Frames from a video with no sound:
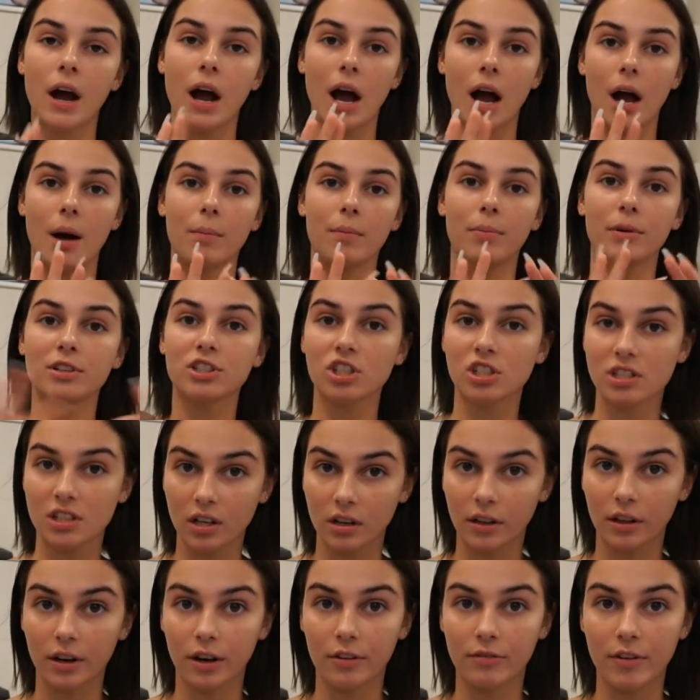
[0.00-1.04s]
But just to
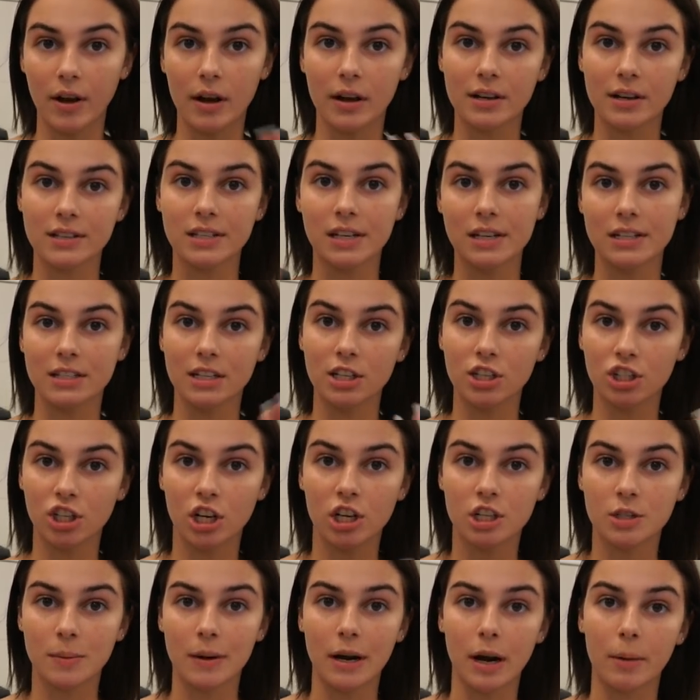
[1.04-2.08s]
clarify, because I did
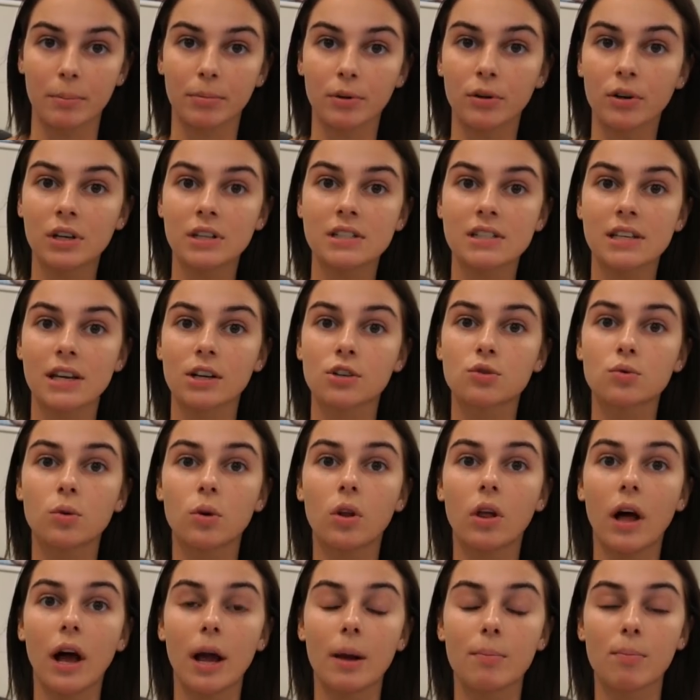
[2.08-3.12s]
change my uploading
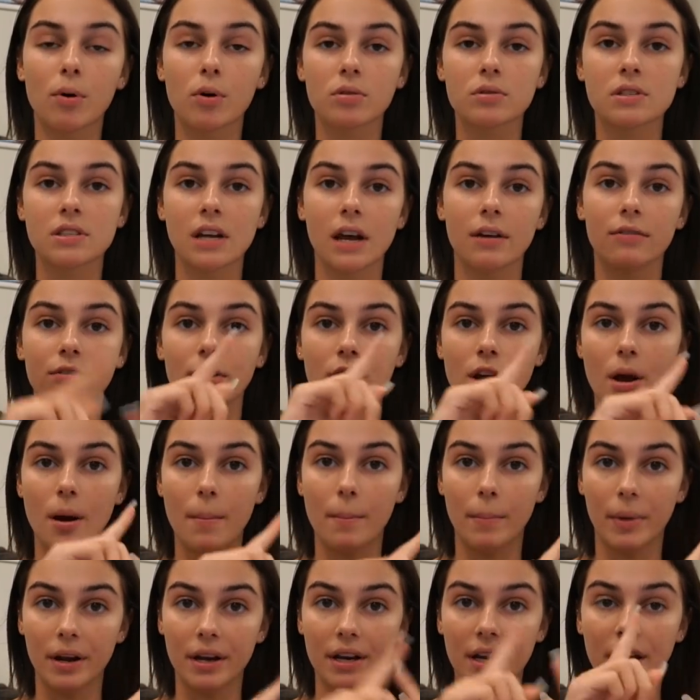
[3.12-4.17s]
schedule, I post every
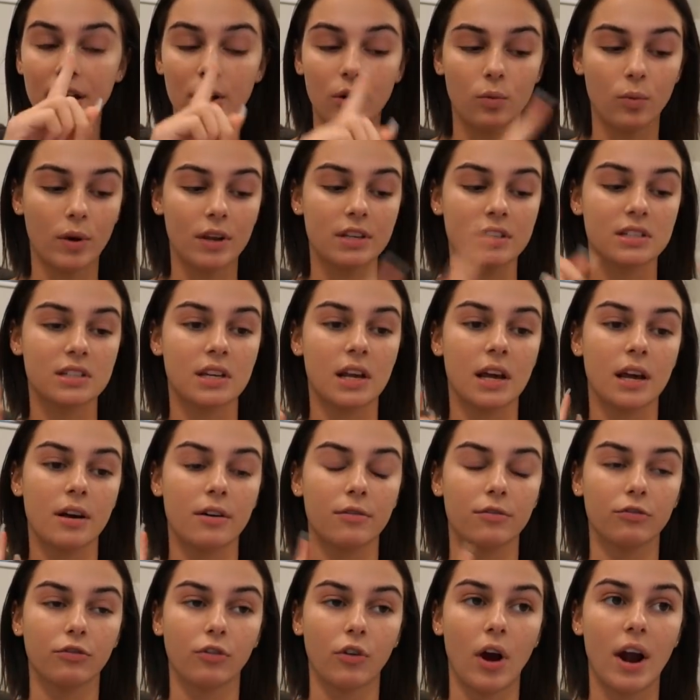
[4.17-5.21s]
Monday, Wednesday,
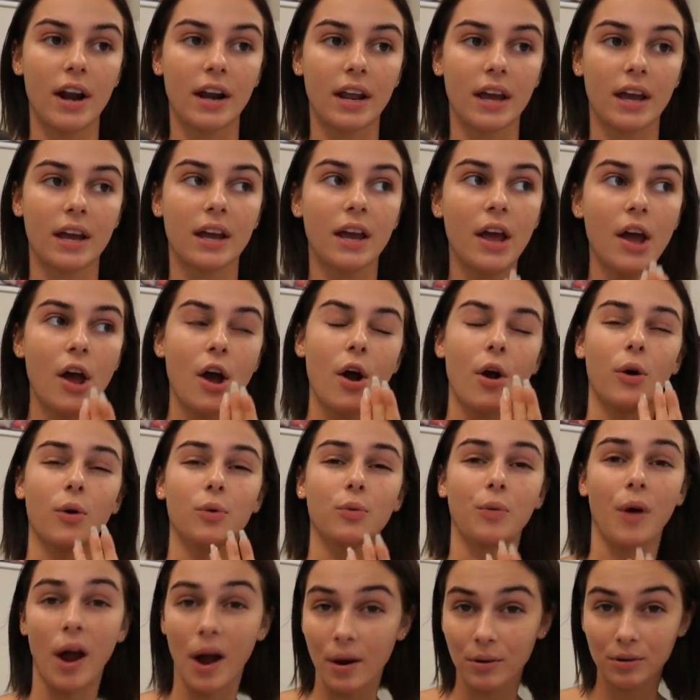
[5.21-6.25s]
Friday
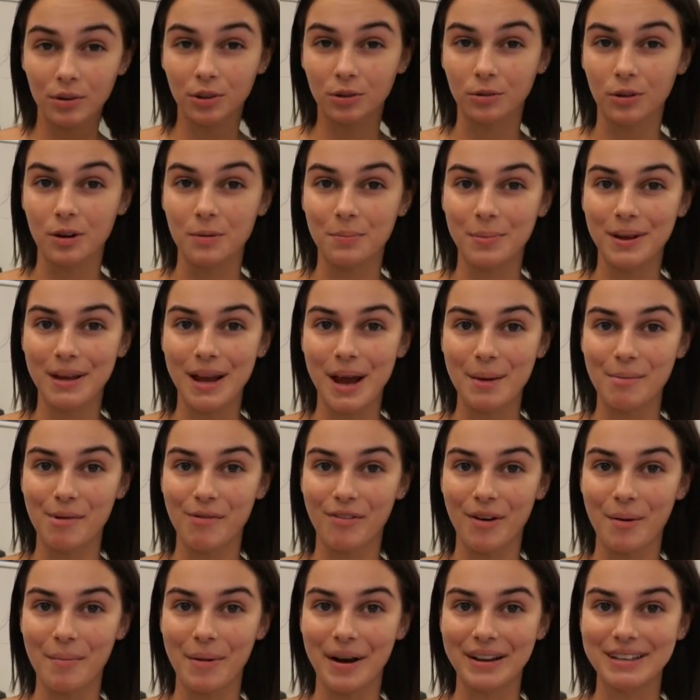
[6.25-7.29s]
around 3 p.m.
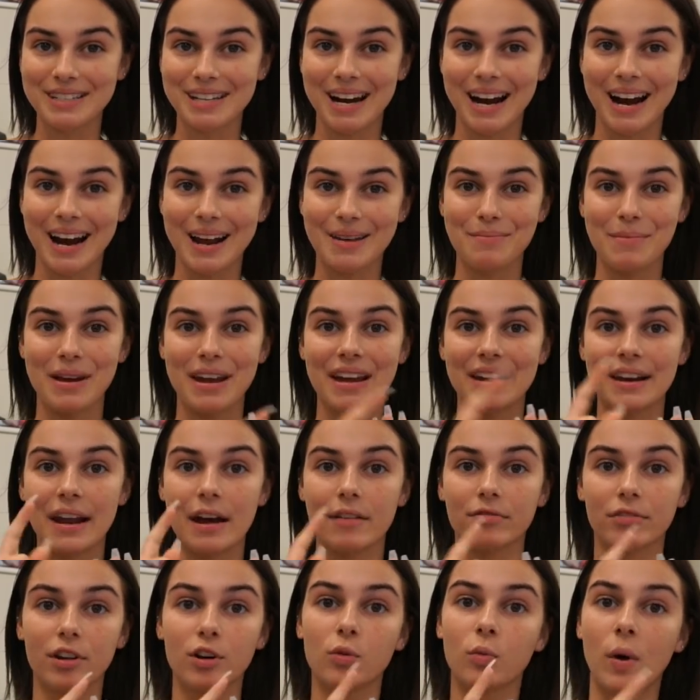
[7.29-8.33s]
if I'm on time, and
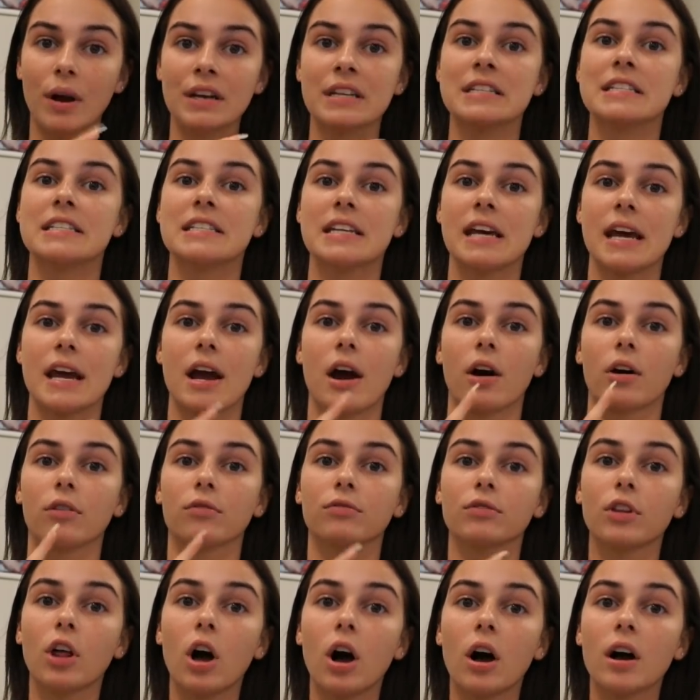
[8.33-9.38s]
every Wednesday are
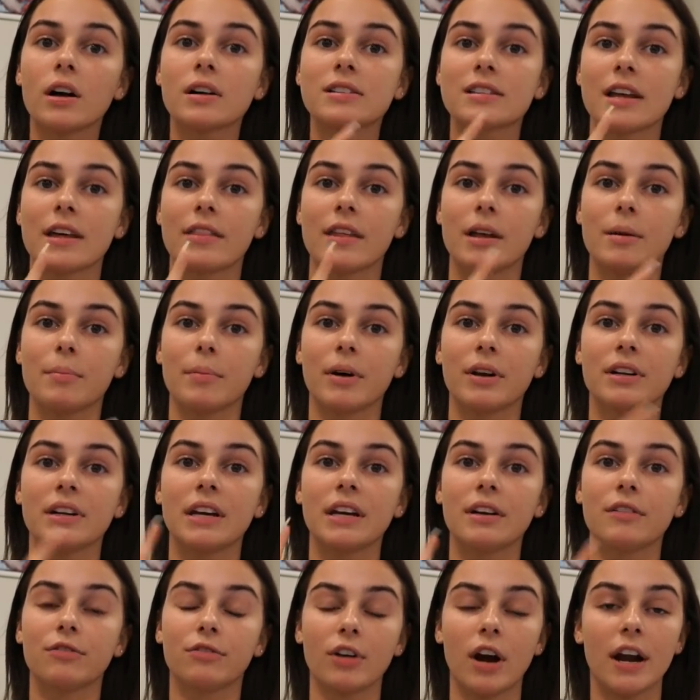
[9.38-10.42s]
vlogs, and then
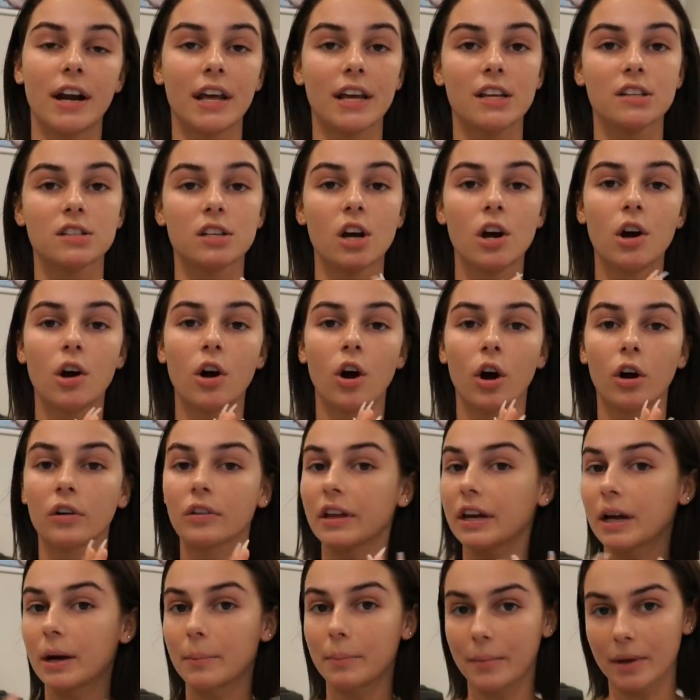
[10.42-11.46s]
Monday and Fridays are
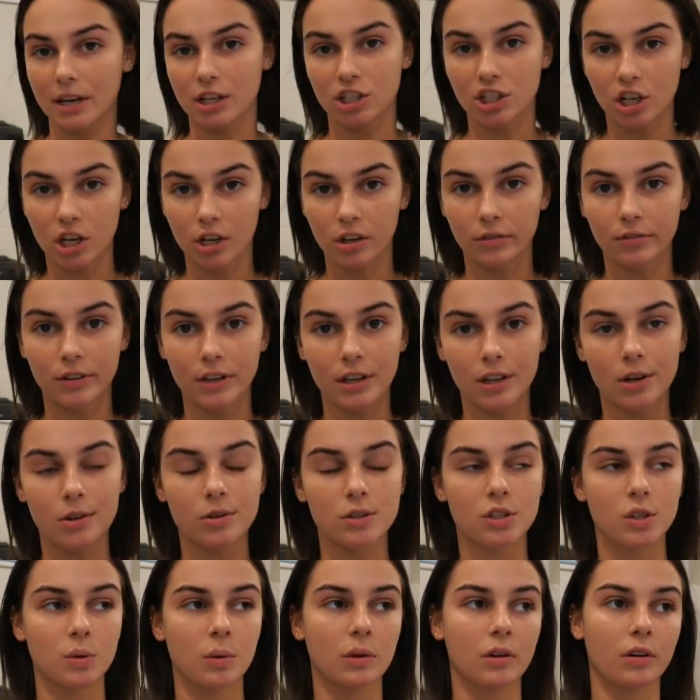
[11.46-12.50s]
like main channel
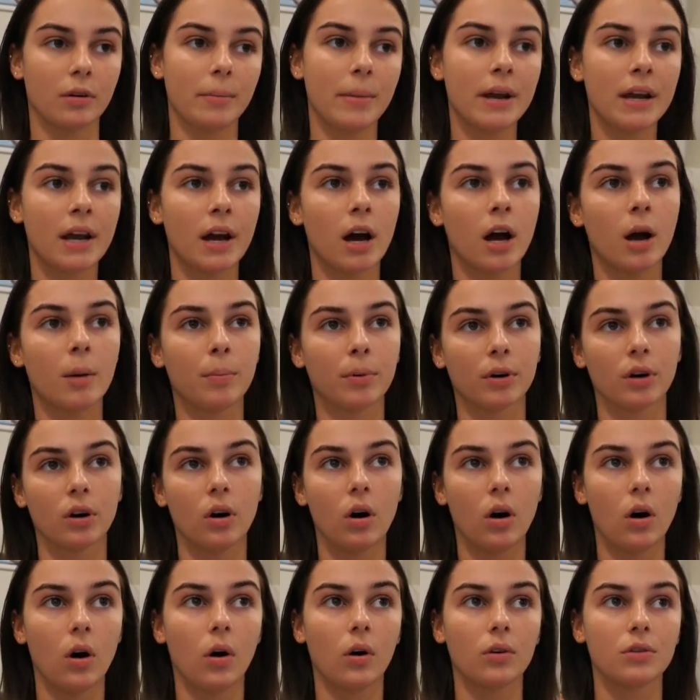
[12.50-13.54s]
videos, so either makeup or
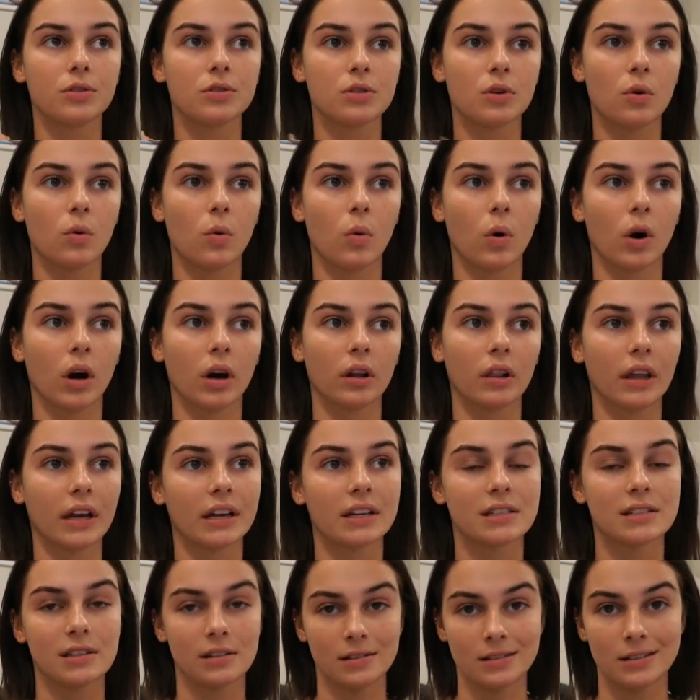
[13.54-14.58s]
hauls or
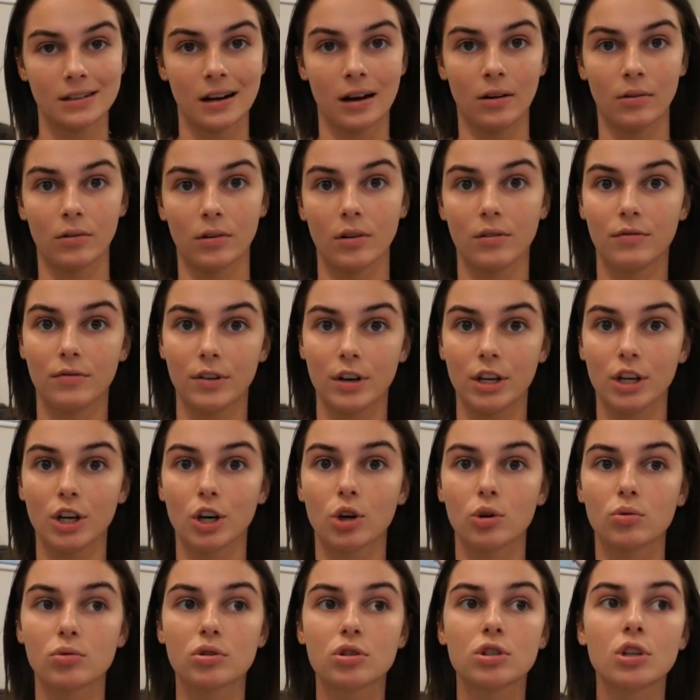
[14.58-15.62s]
like sit down
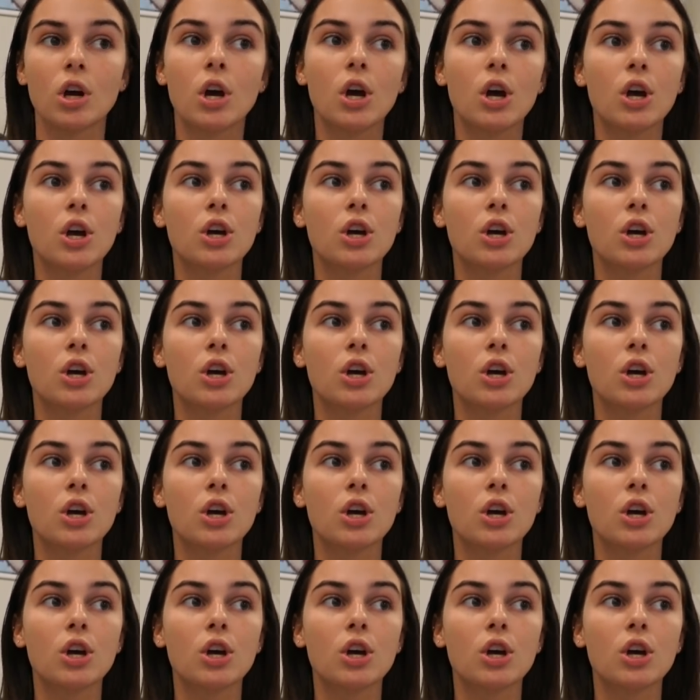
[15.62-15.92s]
videos.